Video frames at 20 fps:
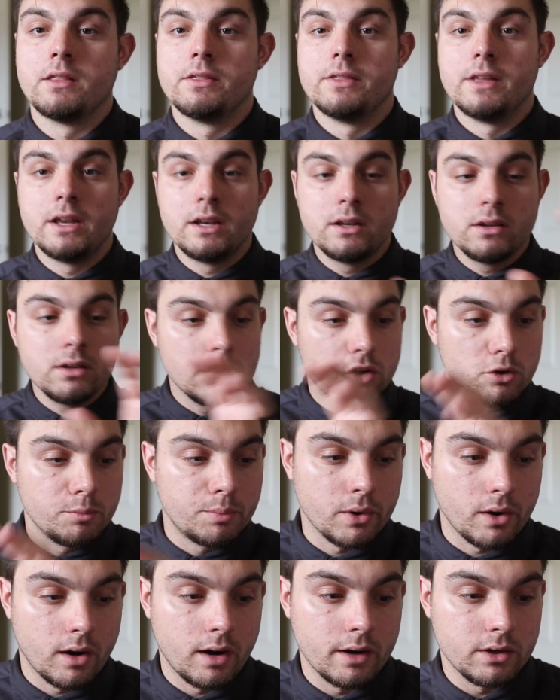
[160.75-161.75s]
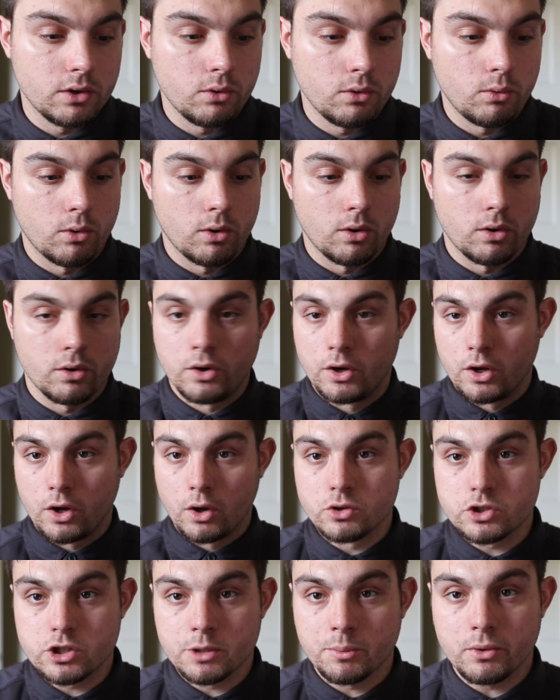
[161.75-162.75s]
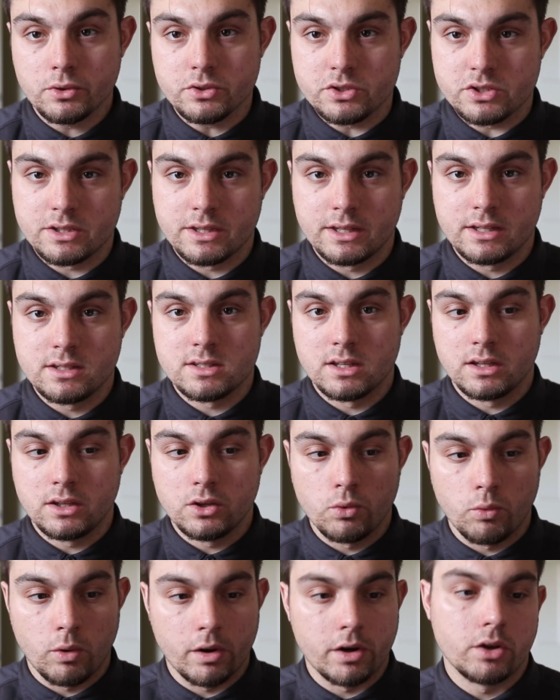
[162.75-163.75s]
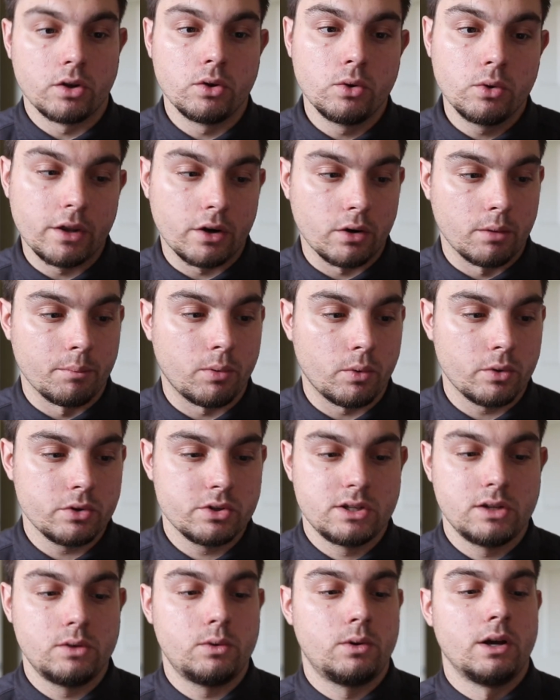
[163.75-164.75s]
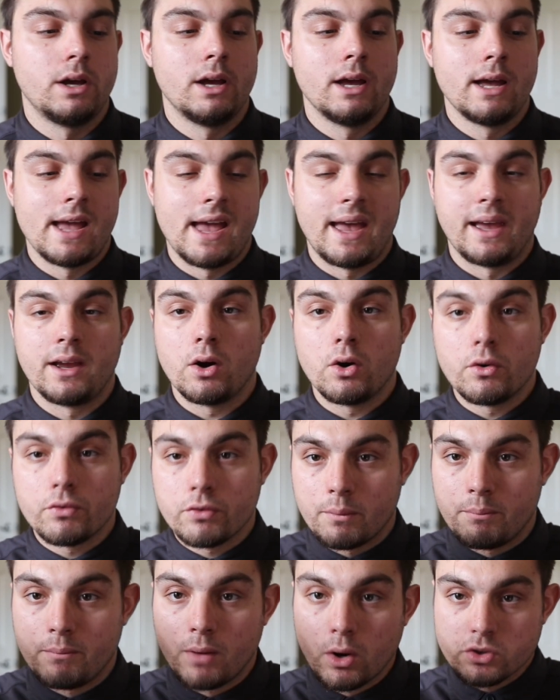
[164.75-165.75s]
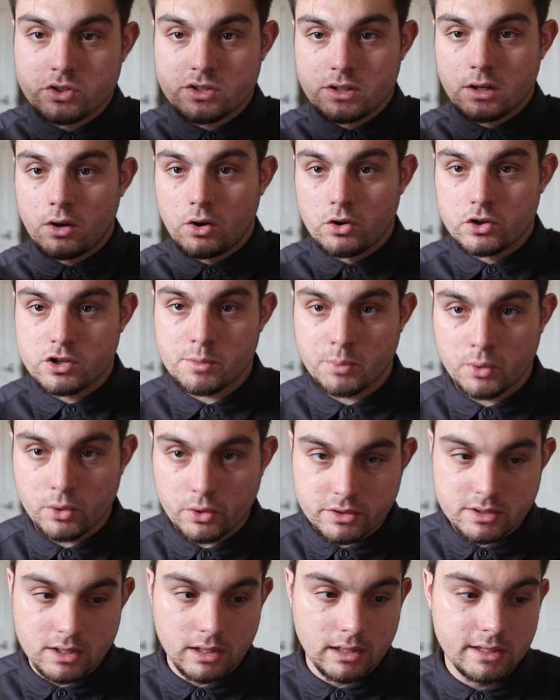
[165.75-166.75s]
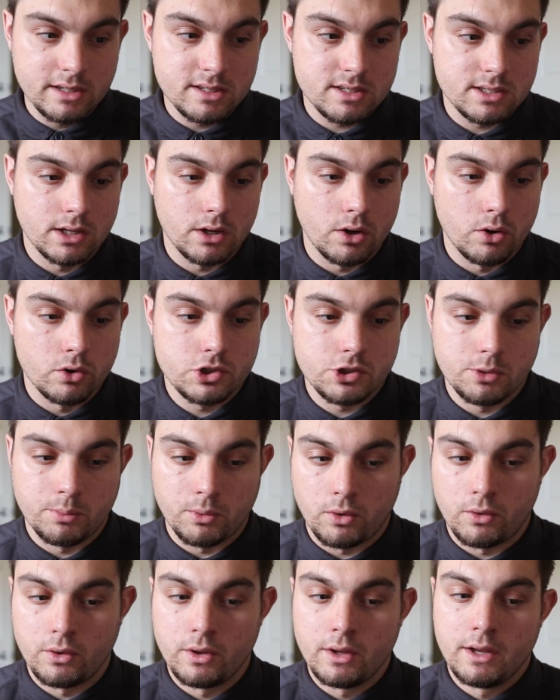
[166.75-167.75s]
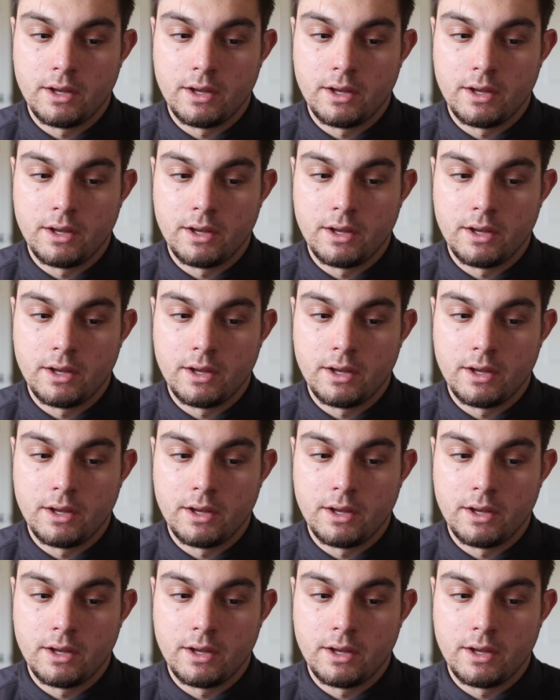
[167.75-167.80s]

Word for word: Then you put on your negotiables, things that you want to do that are important to you, and go from most negotiable to least negotiable